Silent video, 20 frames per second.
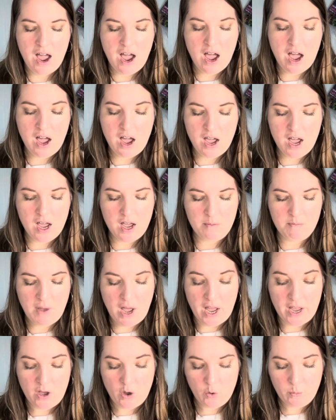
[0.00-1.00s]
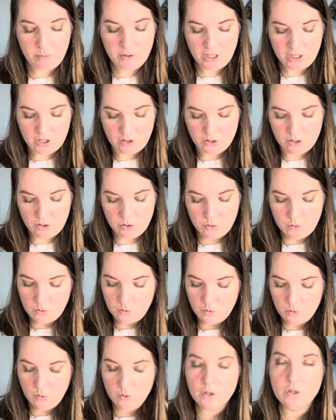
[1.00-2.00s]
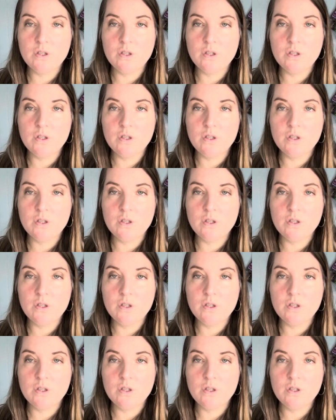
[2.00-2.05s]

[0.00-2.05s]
I hope that you do